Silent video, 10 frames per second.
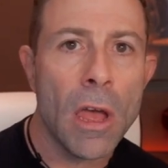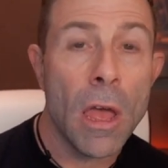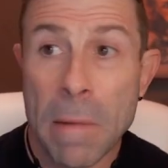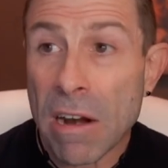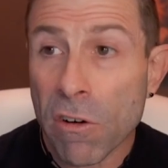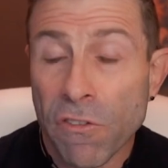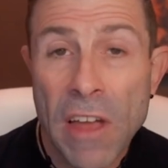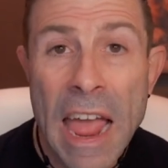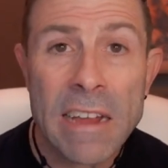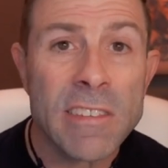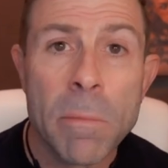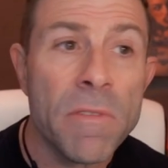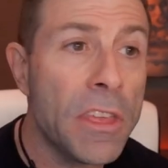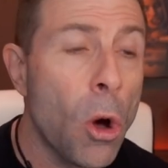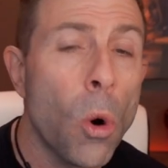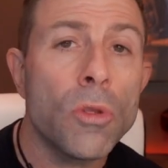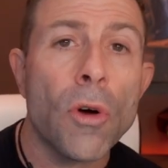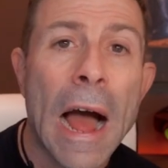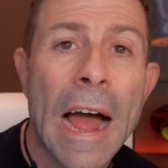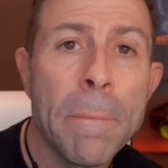Matter of fact, some of the older
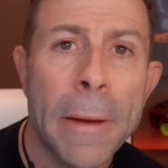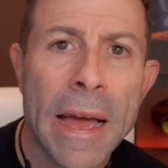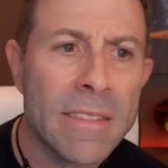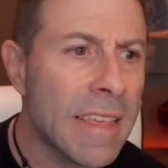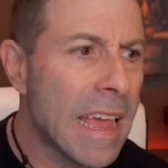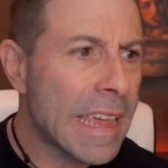iPads